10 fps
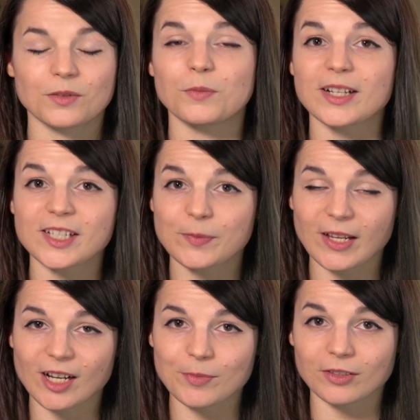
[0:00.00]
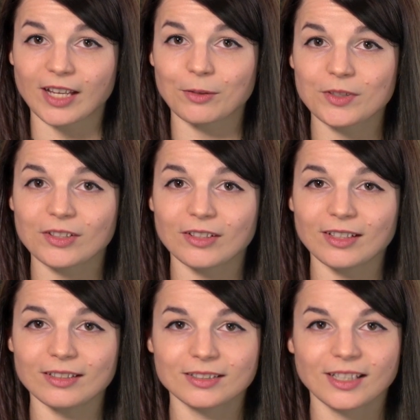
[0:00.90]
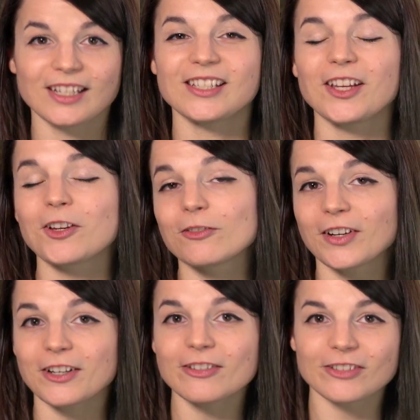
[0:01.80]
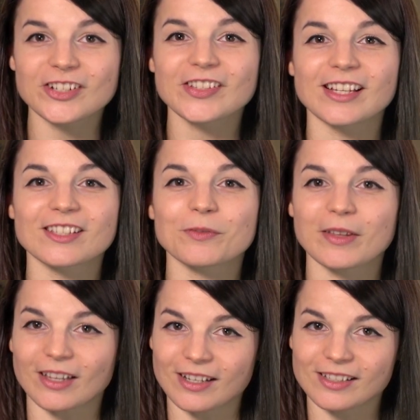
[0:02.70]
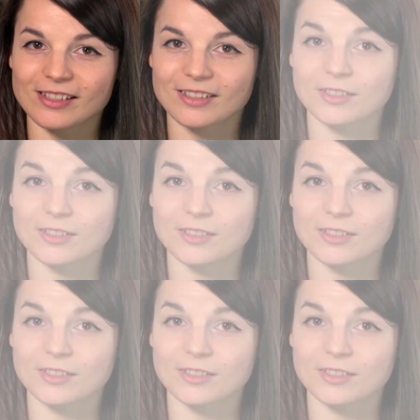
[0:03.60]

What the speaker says: Want to speed up your language learning? Take your very first lesson with us.